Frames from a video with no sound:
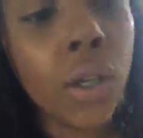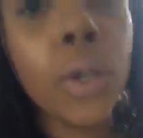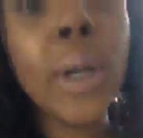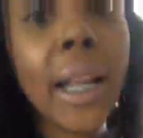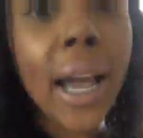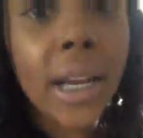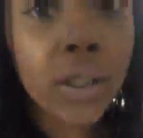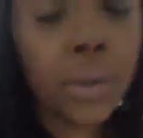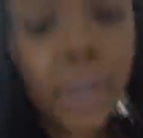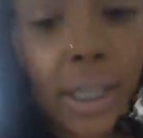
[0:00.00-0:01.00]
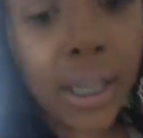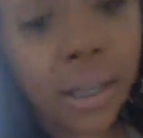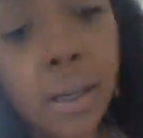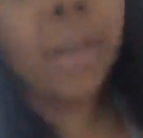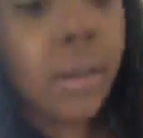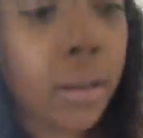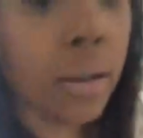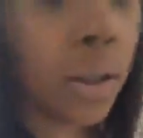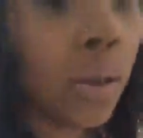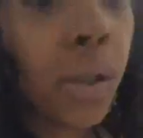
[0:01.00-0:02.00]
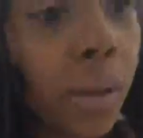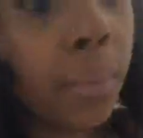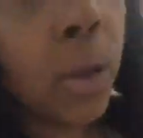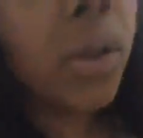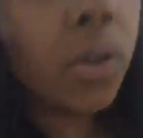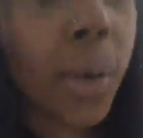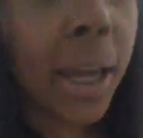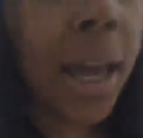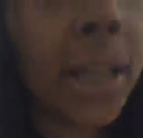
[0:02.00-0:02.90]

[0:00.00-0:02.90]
you can actually lose the most weight